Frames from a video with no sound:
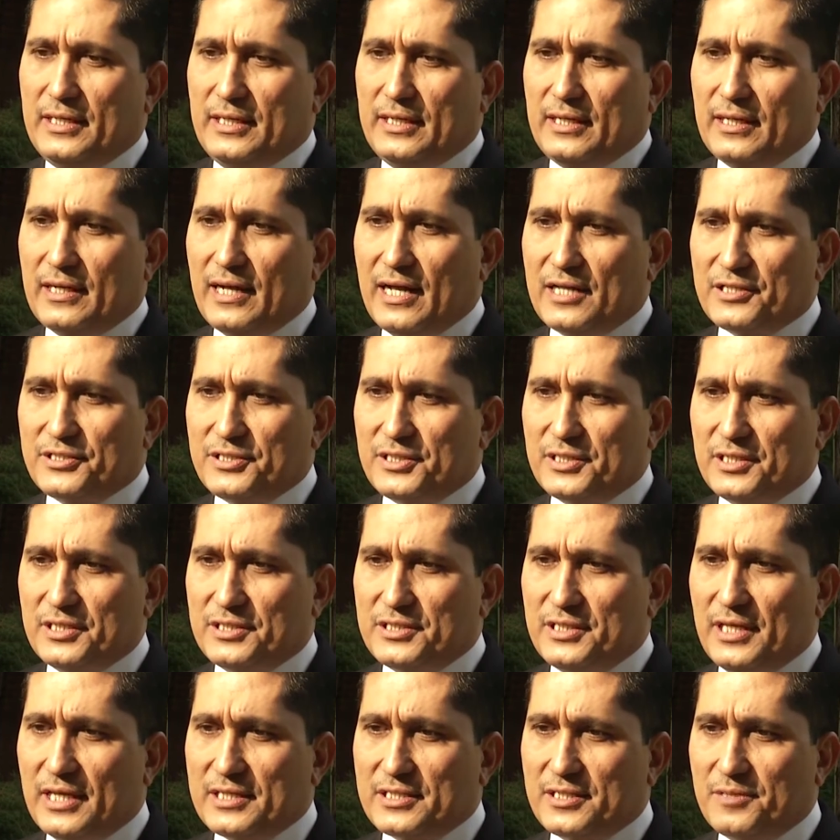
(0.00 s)
Culture
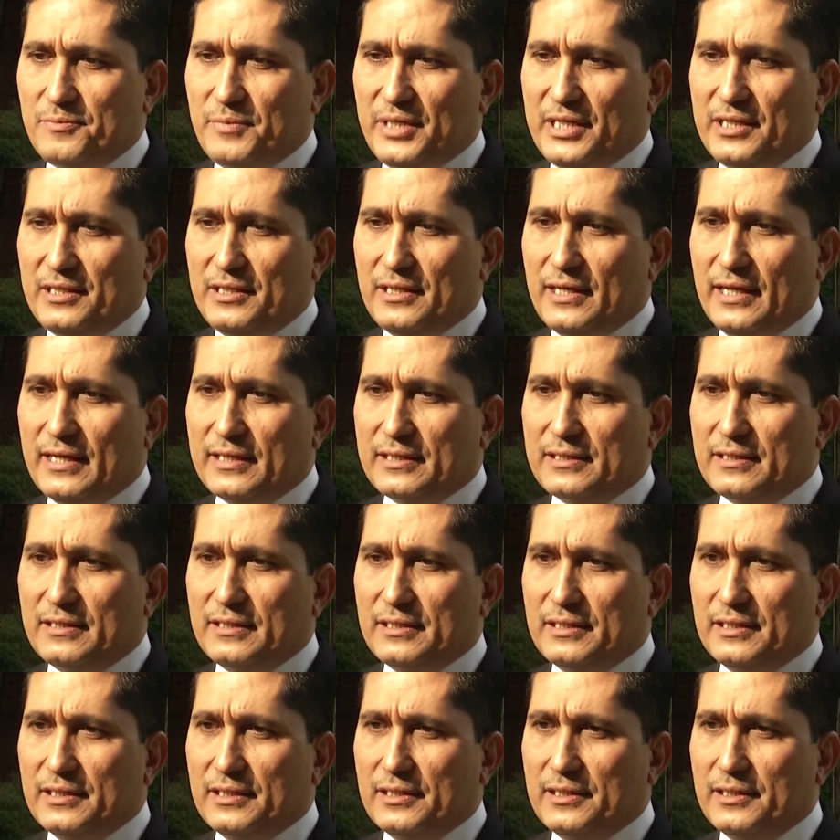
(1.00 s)
doesn't mean
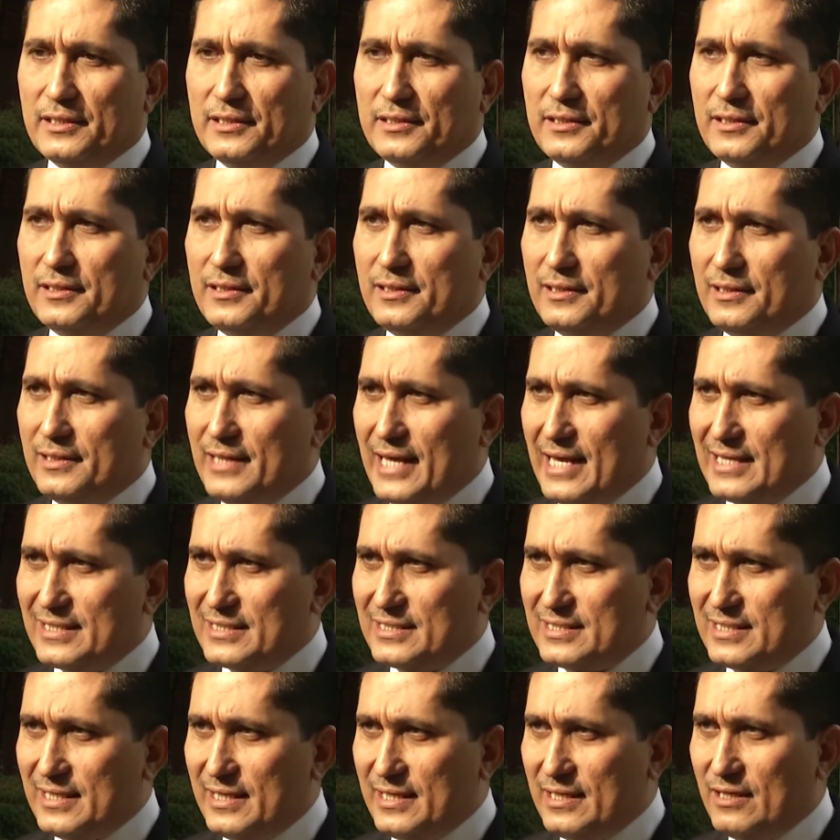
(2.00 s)
that
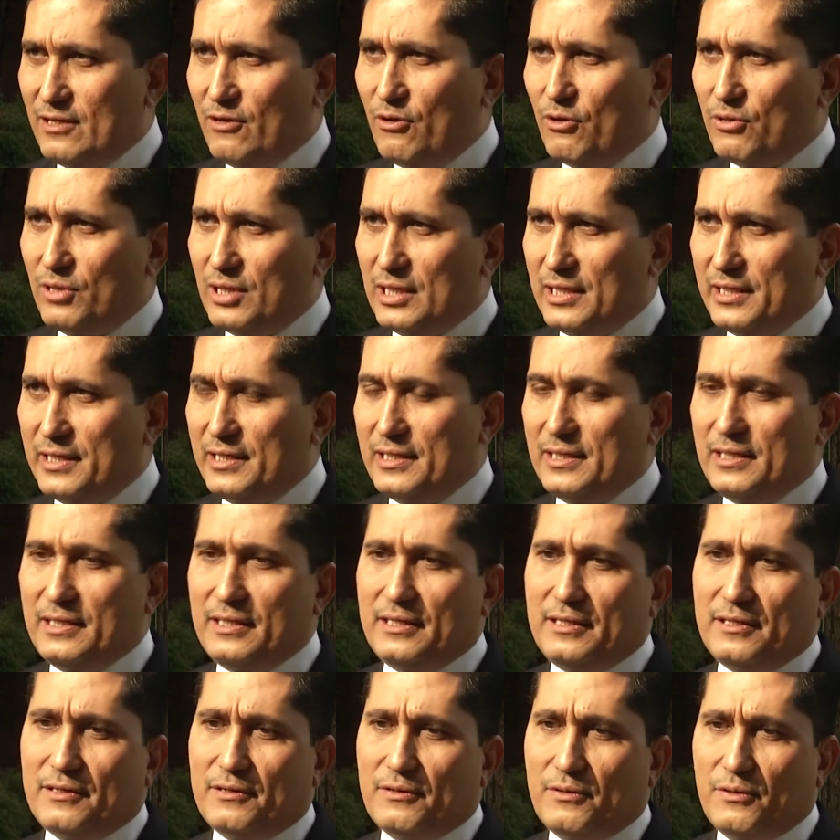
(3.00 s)
dancing
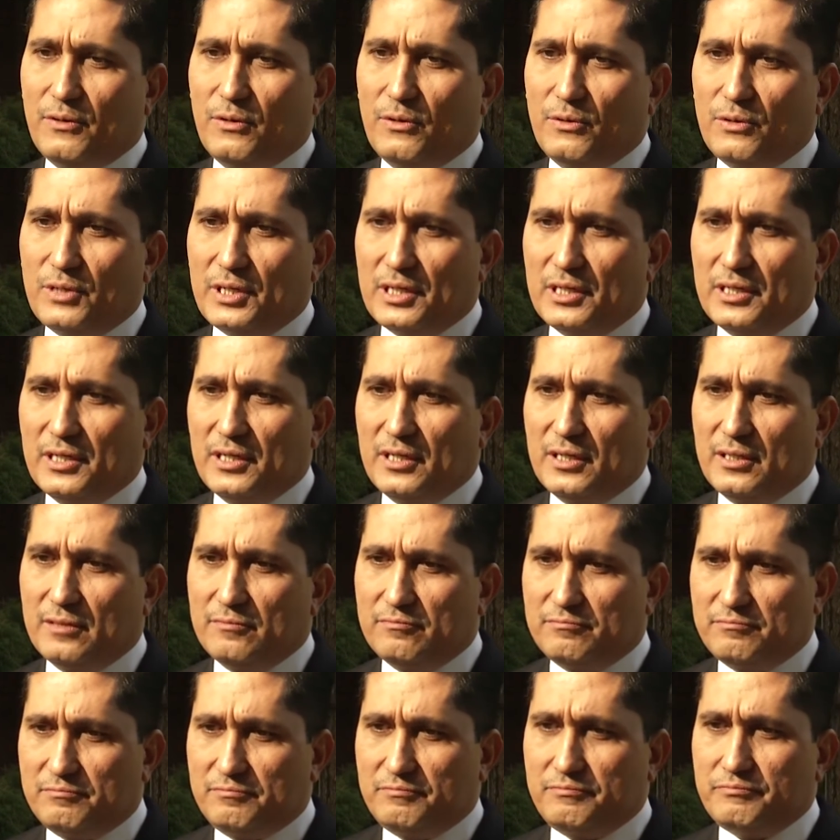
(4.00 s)
only or
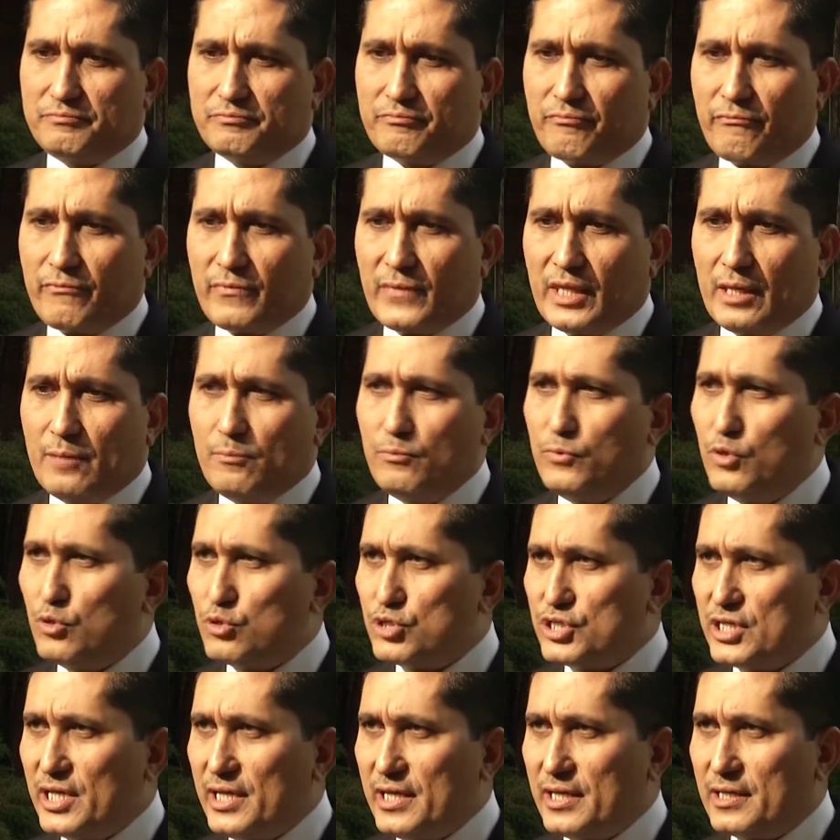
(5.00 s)

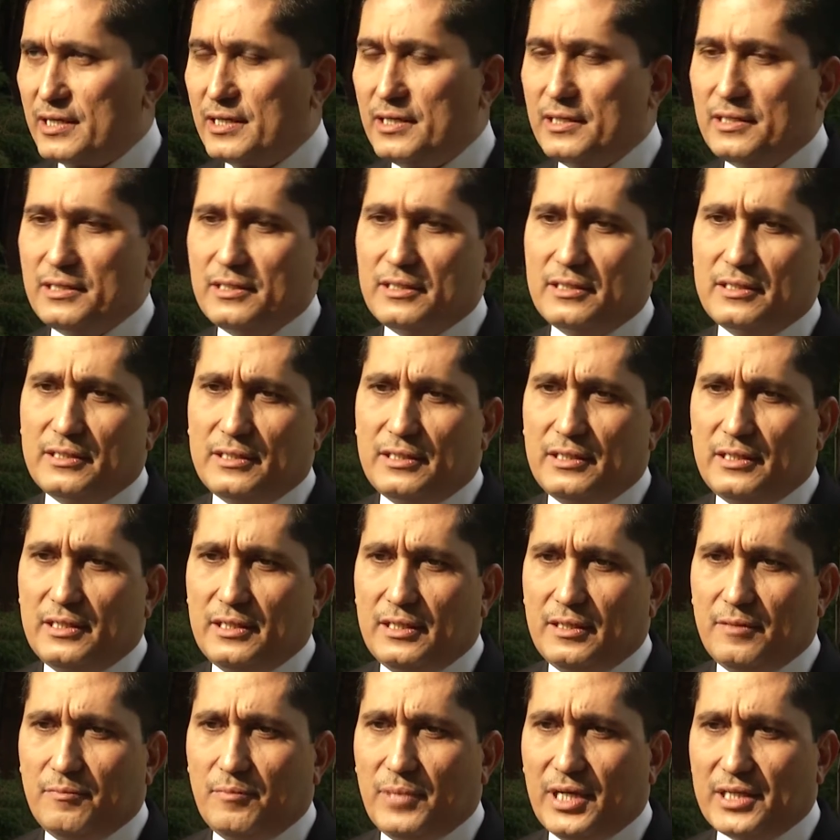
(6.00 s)
music,
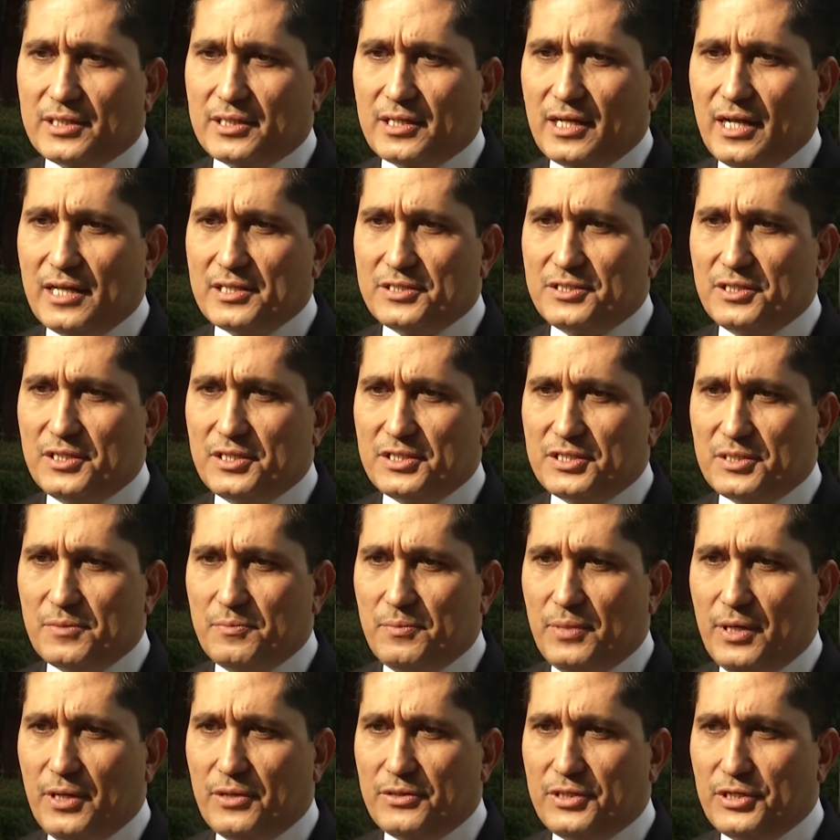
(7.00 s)
but culture is
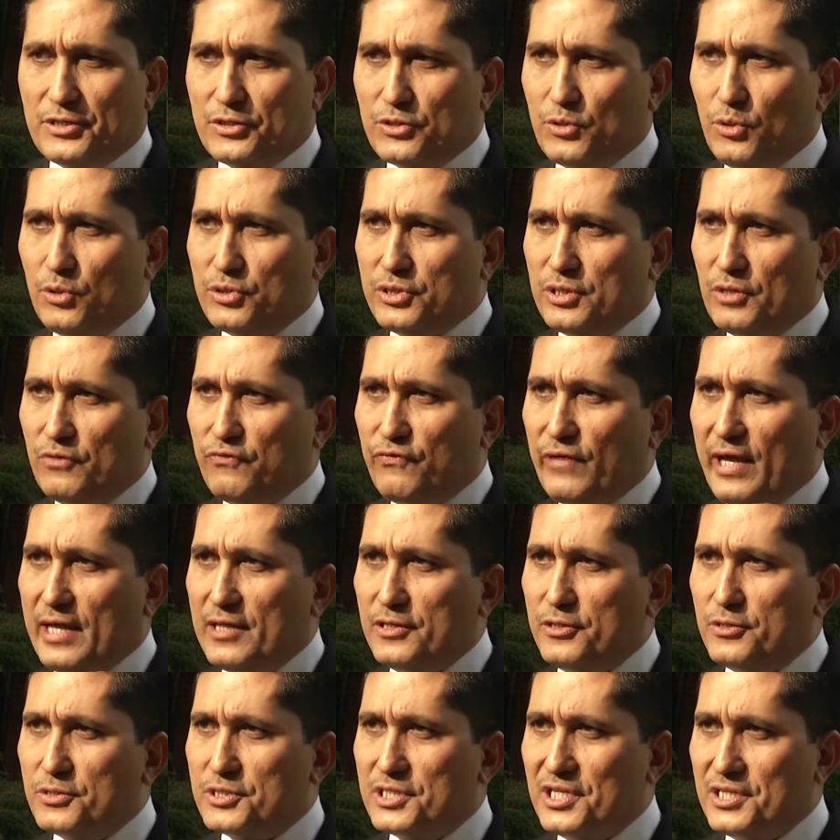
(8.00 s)
about the total
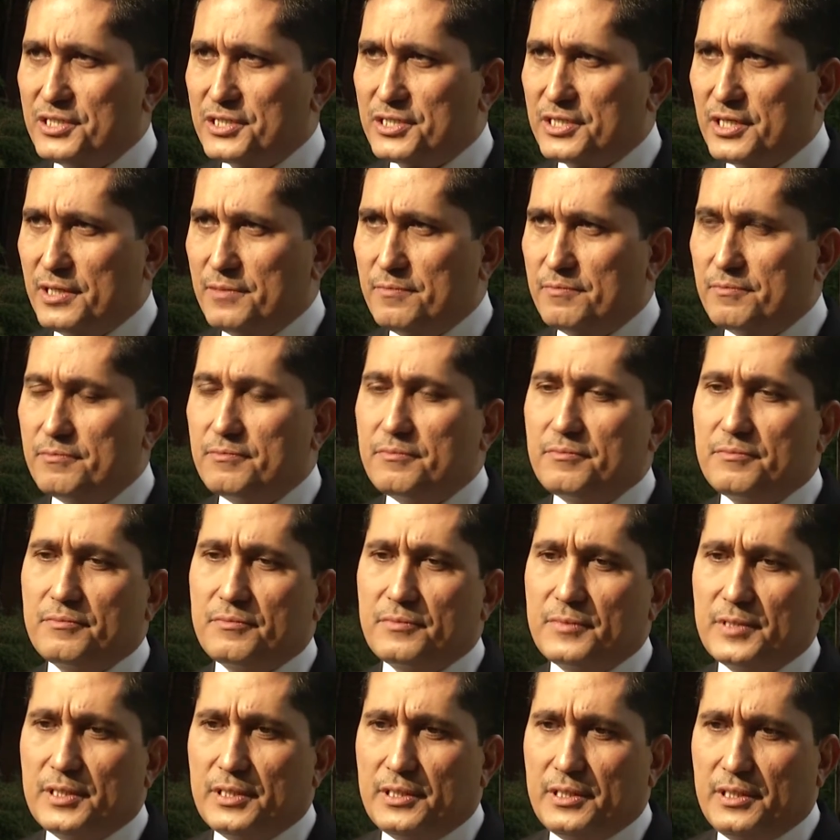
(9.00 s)
value system,
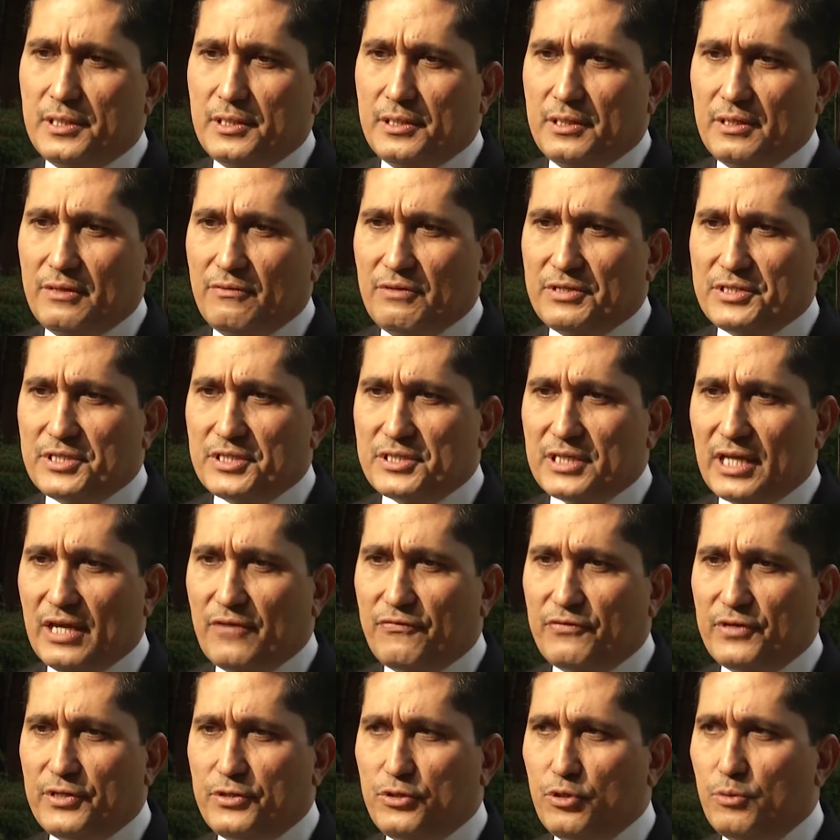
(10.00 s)
which is
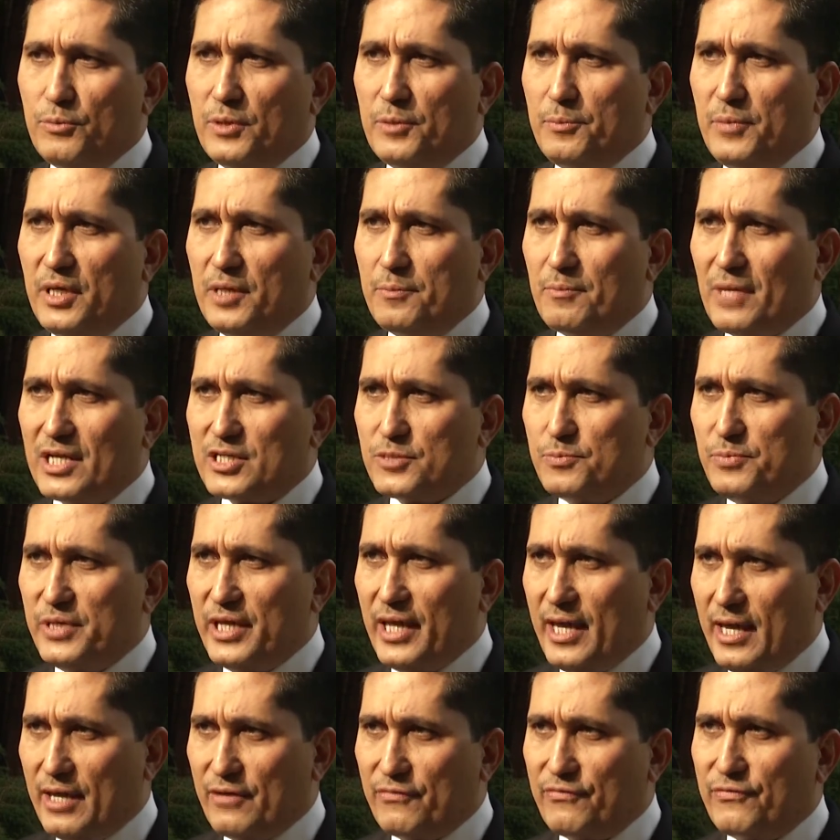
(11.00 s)
every human being must
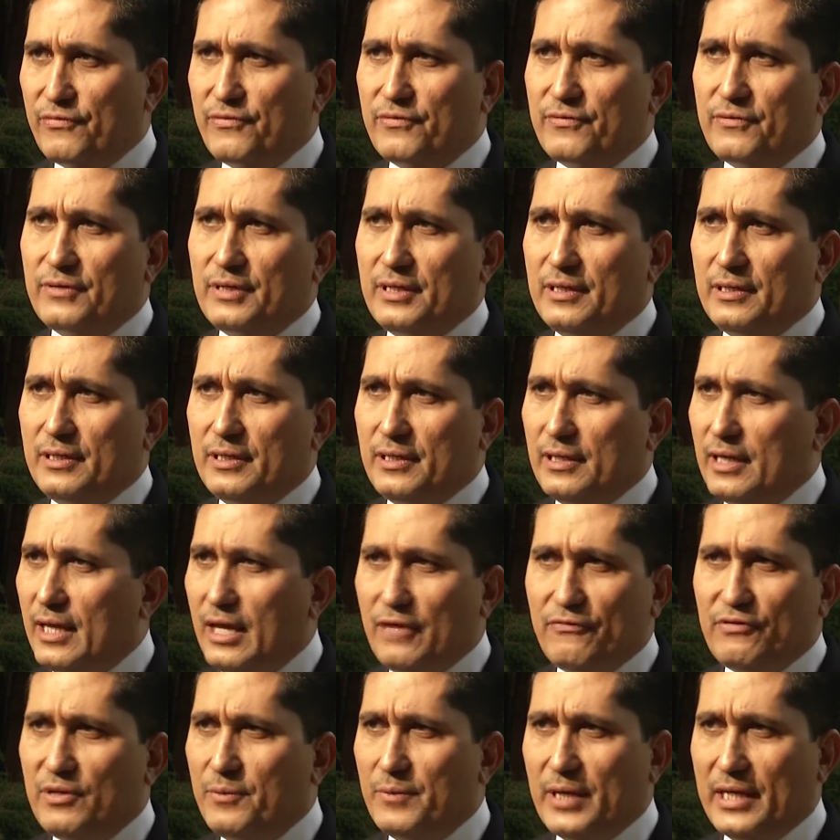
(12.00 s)
have,
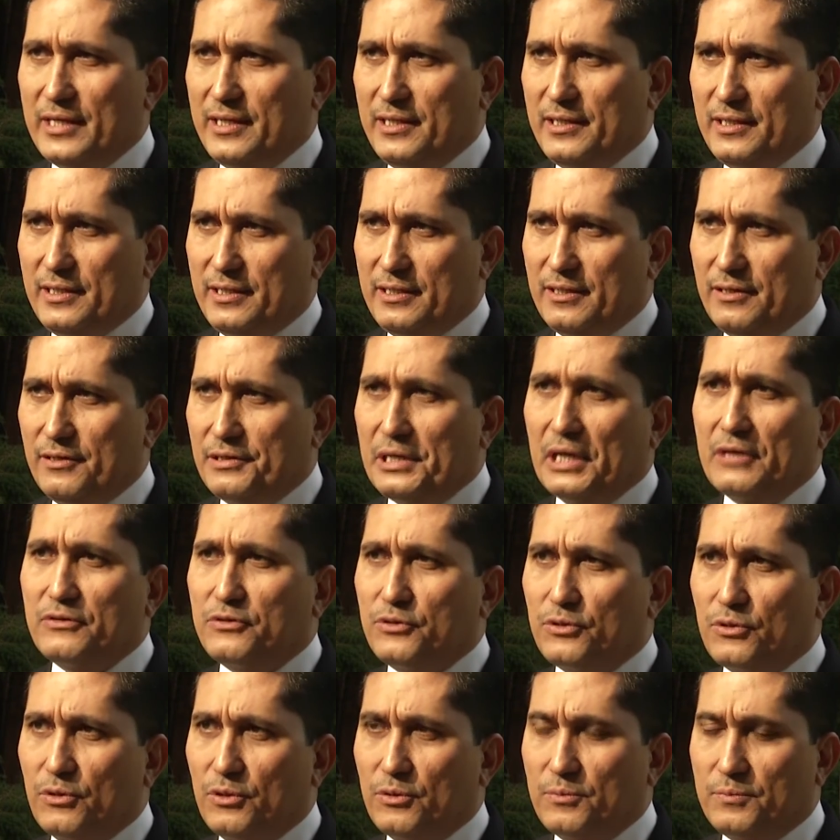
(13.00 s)
everybody around
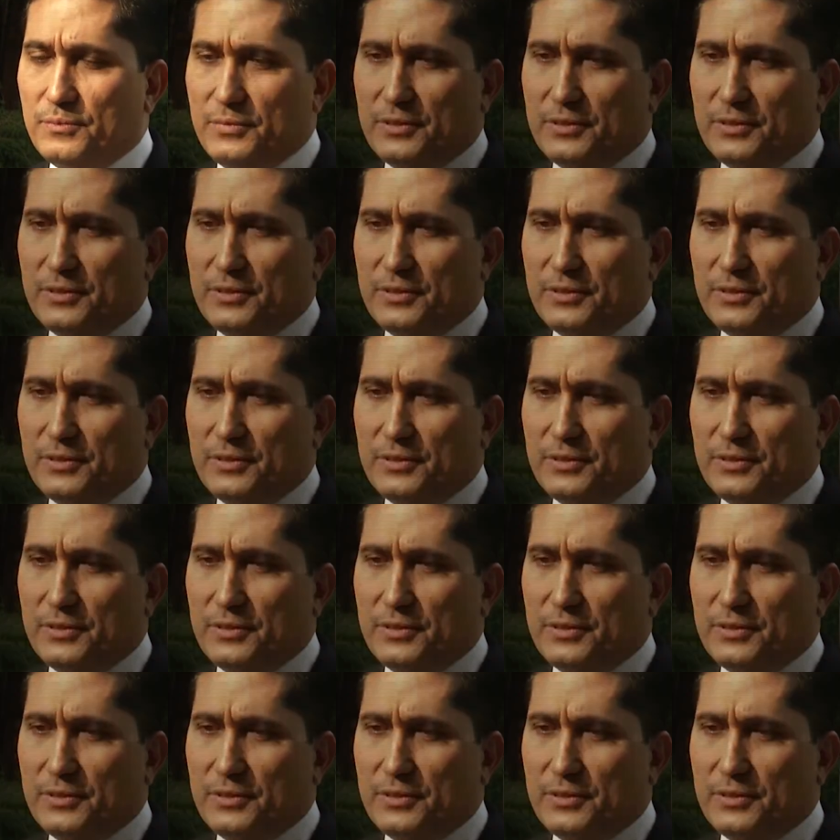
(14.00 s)
the globe.